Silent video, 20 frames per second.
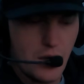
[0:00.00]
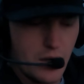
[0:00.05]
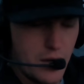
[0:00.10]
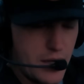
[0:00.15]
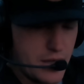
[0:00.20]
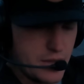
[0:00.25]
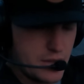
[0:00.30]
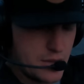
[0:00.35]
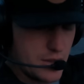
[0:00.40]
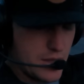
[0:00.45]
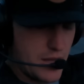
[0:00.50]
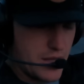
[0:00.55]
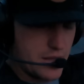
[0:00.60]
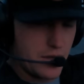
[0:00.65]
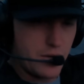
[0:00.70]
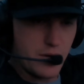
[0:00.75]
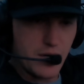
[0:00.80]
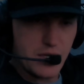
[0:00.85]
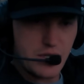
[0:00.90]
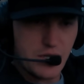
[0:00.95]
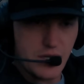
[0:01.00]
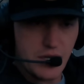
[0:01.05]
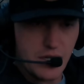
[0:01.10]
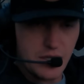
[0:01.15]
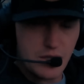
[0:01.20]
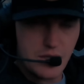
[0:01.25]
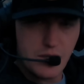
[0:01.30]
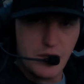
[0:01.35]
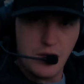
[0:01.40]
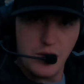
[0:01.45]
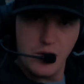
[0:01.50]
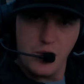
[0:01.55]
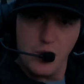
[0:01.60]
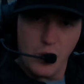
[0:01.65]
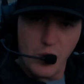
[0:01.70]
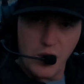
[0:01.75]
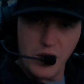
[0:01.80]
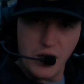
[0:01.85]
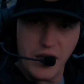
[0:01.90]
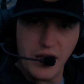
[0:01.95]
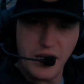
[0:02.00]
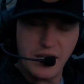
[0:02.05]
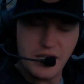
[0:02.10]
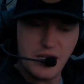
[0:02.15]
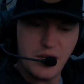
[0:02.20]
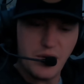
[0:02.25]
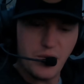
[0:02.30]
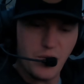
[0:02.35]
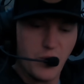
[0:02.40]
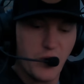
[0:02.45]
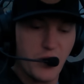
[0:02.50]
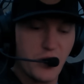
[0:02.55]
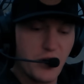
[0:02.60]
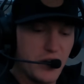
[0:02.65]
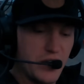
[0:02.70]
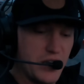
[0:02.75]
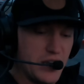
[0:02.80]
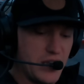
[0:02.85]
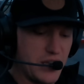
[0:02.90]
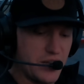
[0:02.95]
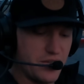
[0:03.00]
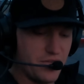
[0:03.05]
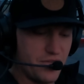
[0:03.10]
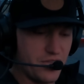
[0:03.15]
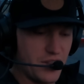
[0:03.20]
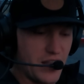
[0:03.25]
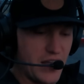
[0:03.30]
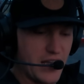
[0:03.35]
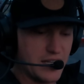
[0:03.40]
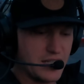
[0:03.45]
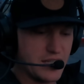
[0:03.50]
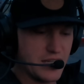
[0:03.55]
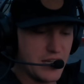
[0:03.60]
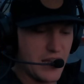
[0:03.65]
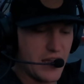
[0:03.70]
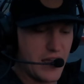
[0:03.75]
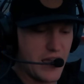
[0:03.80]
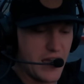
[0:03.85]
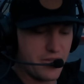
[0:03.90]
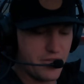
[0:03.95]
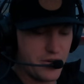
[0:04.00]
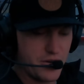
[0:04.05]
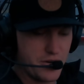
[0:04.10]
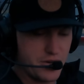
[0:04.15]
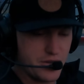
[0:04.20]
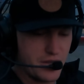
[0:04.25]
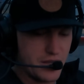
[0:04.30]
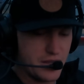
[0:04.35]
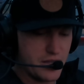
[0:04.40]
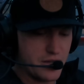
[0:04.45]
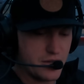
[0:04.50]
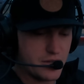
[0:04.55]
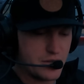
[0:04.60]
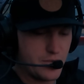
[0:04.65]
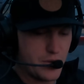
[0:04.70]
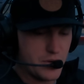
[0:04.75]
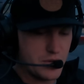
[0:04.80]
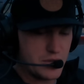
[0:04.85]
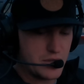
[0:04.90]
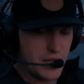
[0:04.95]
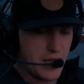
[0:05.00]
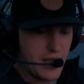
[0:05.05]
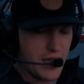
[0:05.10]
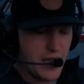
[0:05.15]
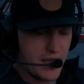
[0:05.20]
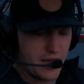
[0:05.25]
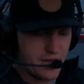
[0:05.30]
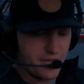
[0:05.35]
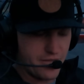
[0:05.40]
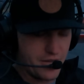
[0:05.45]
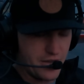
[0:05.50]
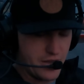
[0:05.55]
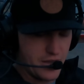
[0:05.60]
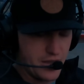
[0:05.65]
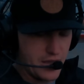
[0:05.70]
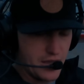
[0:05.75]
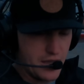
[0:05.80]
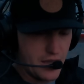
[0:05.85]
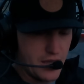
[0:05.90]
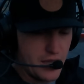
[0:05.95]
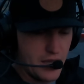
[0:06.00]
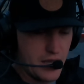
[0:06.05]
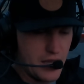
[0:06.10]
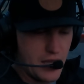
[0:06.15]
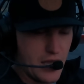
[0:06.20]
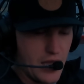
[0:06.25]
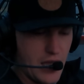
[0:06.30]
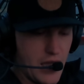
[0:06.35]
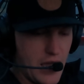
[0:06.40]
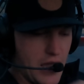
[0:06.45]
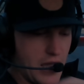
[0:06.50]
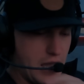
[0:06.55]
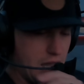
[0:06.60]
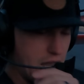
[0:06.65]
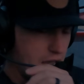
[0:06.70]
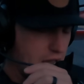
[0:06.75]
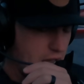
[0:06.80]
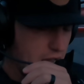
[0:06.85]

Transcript: All right, so now the question is, will it work in flight? I have heard that they're supposed to have a